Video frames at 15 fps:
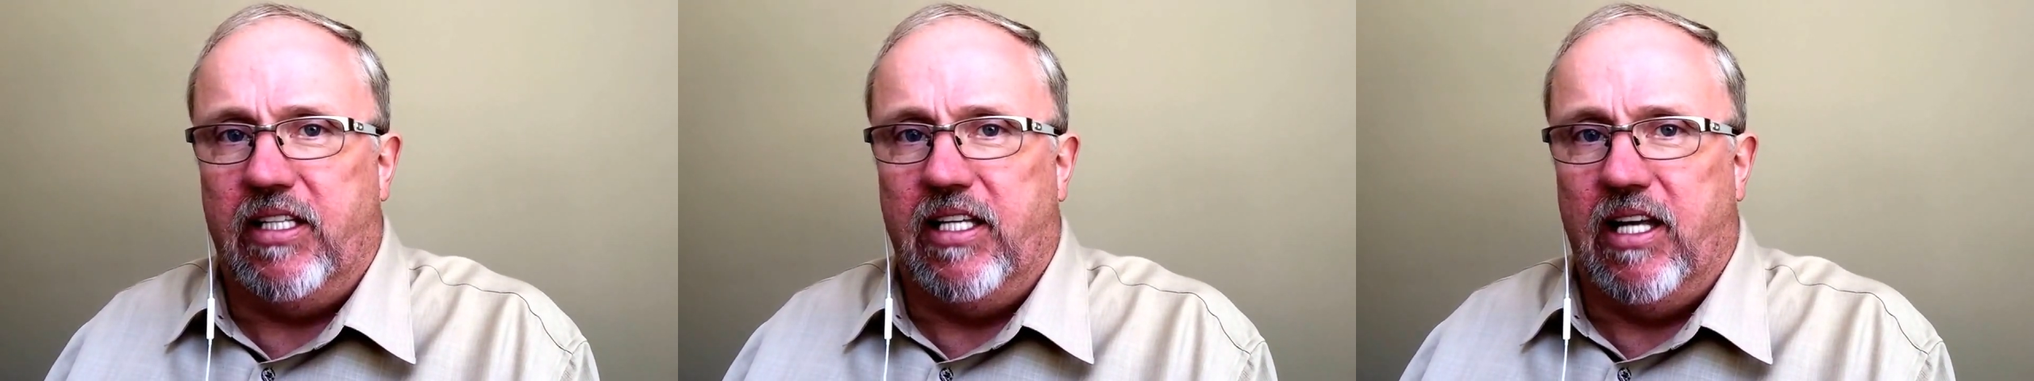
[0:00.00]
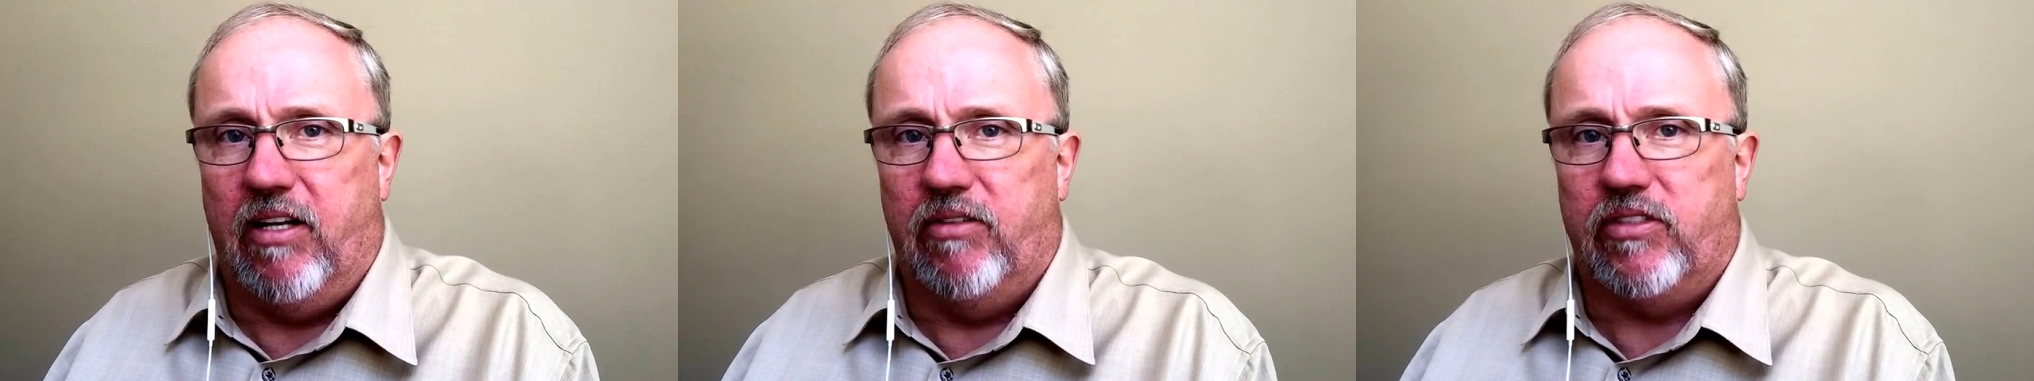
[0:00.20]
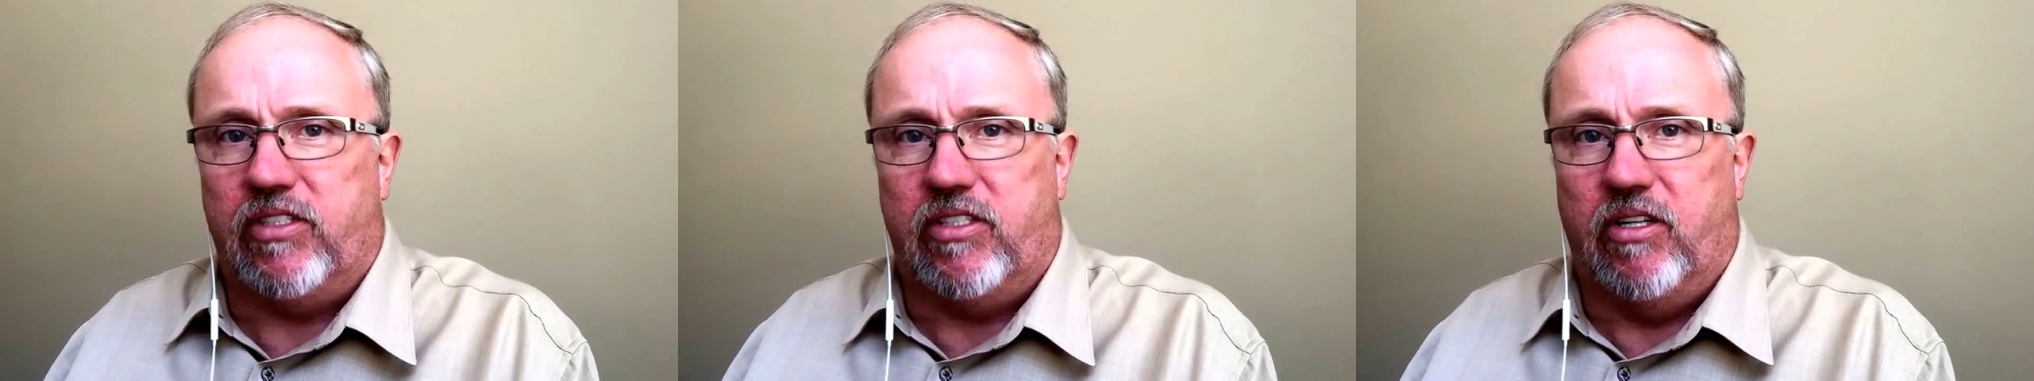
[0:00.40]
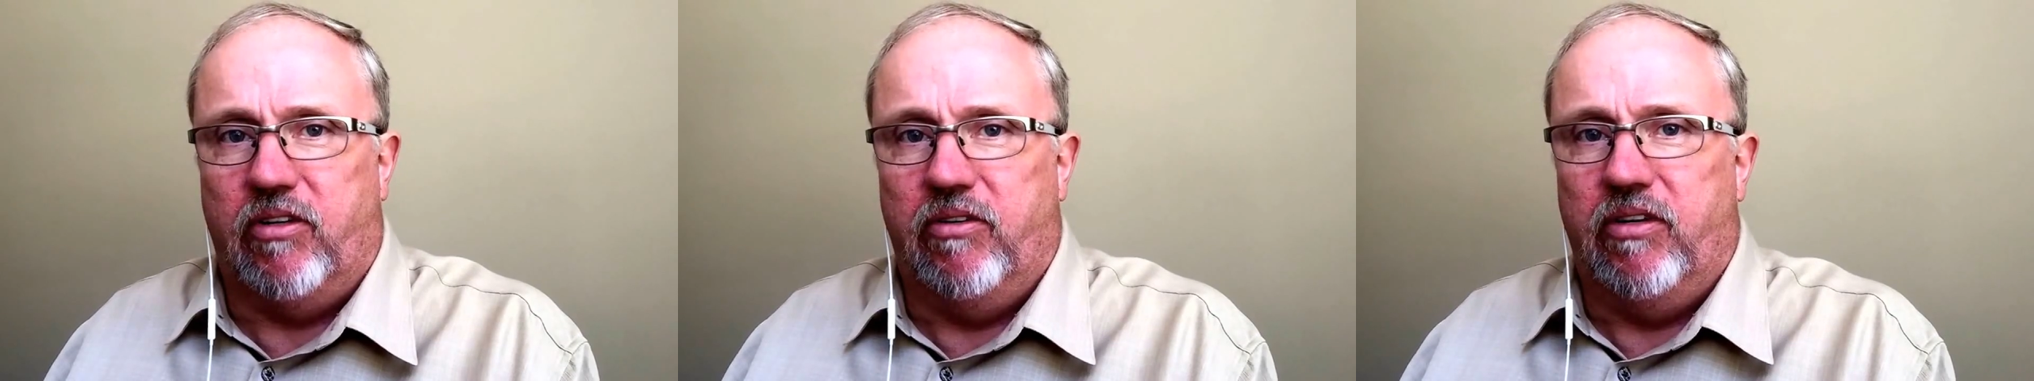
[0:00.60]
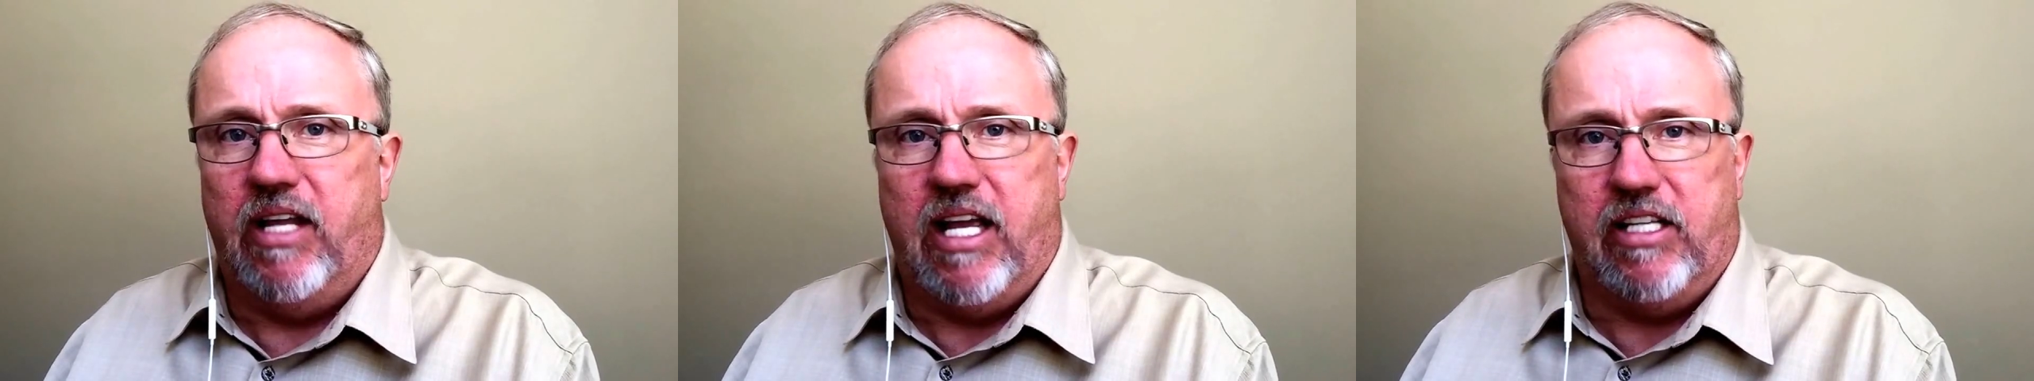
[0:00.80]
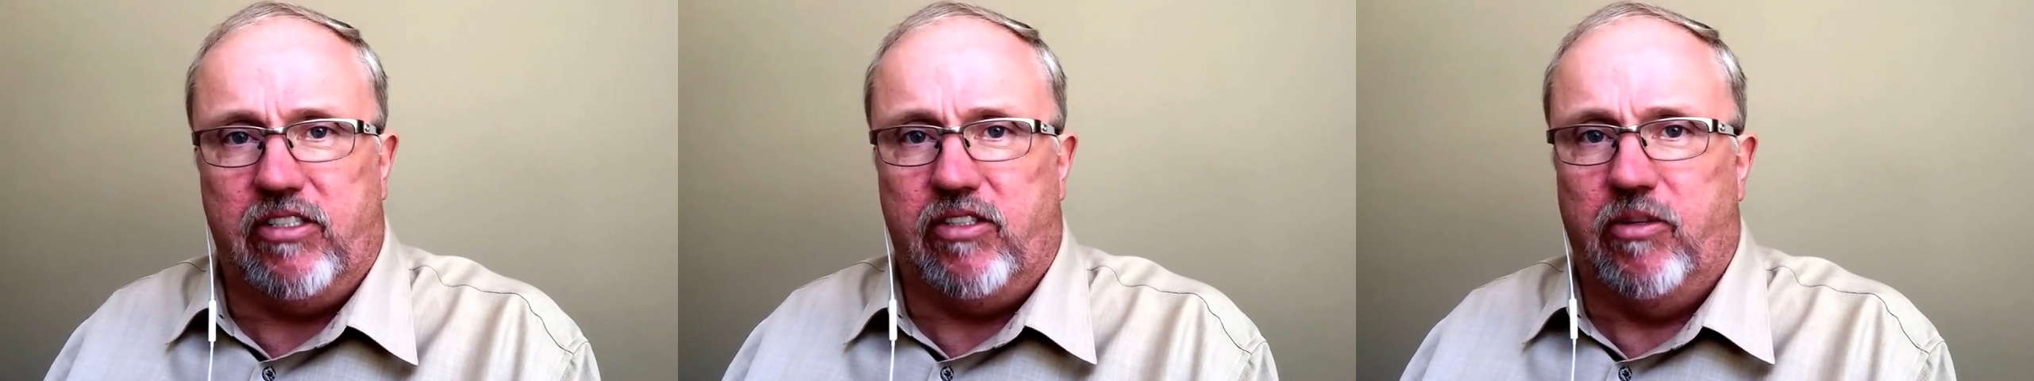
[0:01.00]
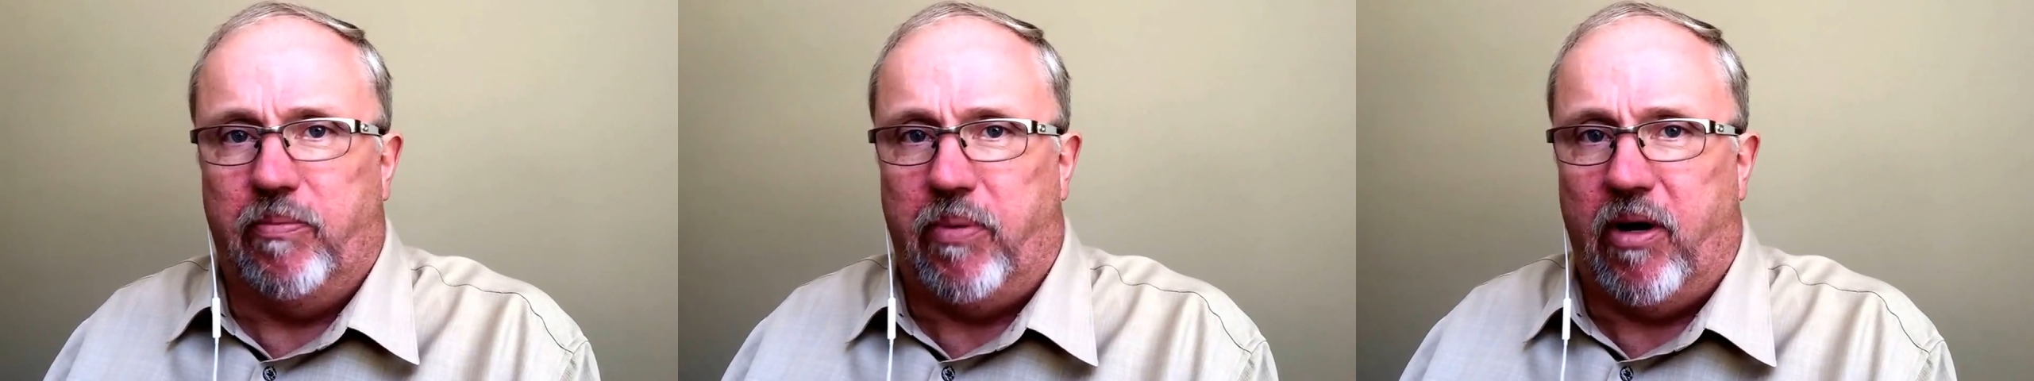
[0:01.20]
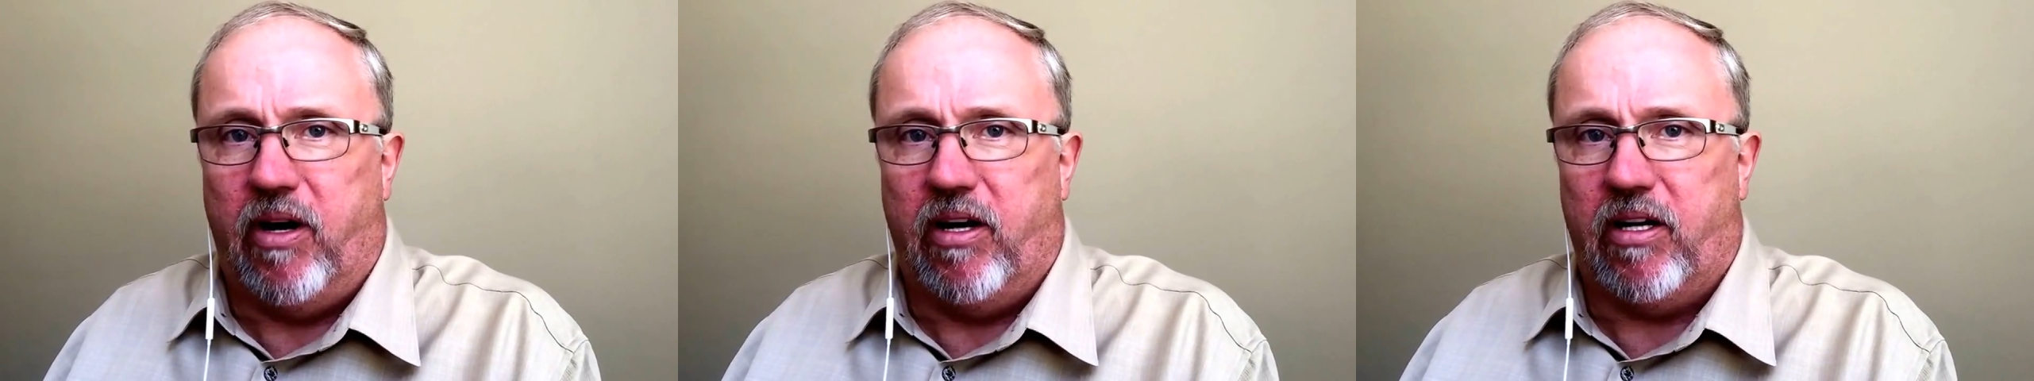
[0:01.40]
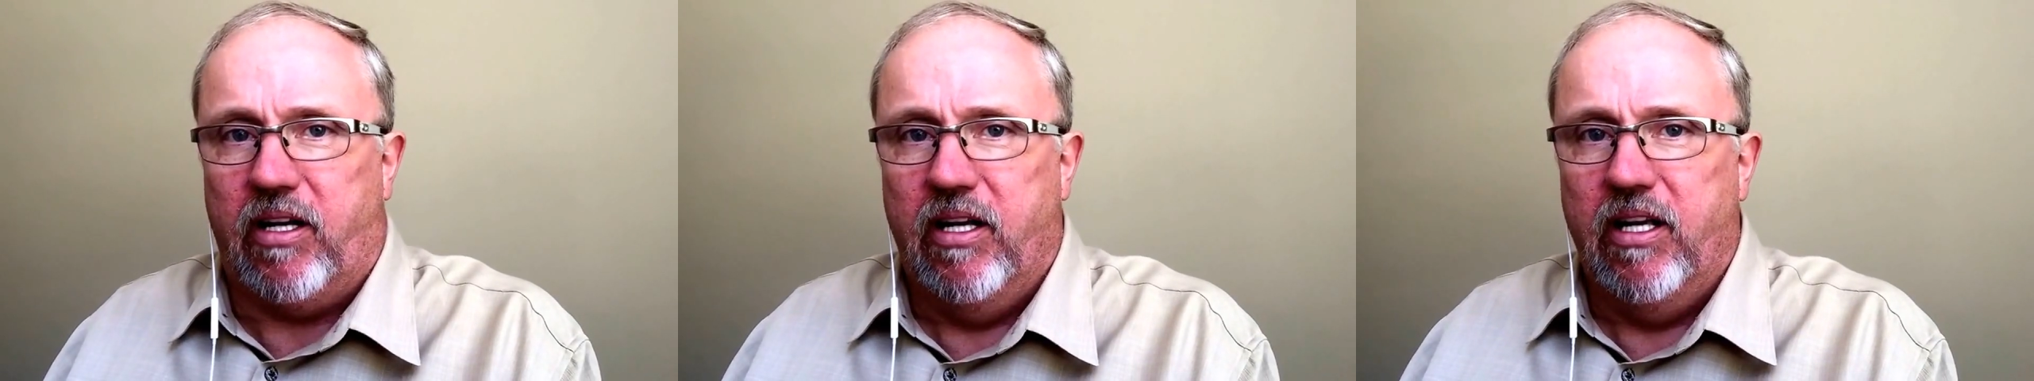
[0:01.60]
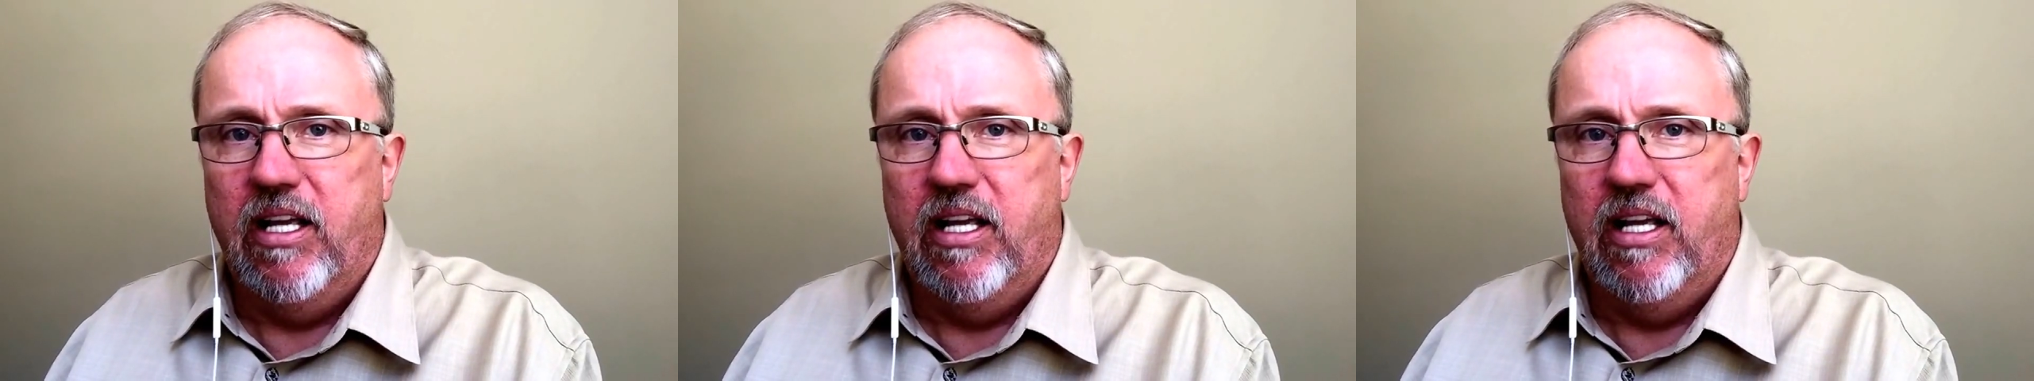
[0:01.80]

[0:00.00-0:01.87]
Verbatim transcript: Yellowstone National Park